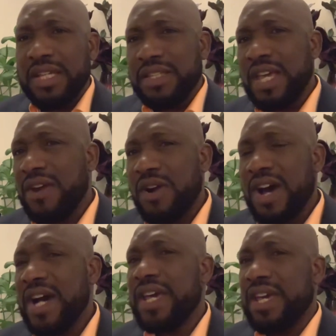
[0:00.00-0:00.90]
There
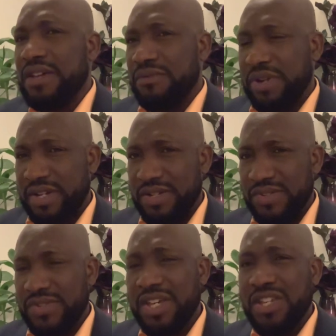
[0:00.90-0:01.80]
are
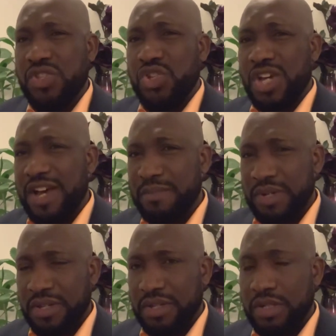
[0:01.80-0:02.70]
areas in
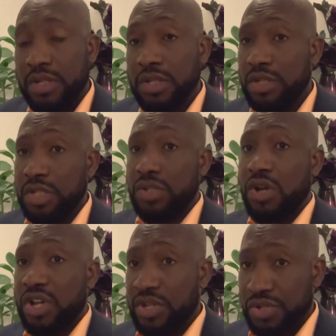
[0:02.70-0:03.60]
Germany, the
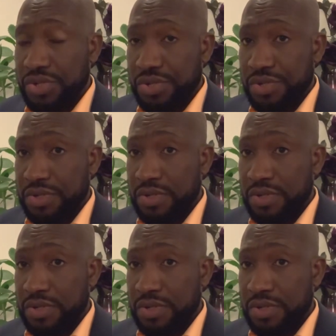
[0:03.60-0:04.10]
Turkish,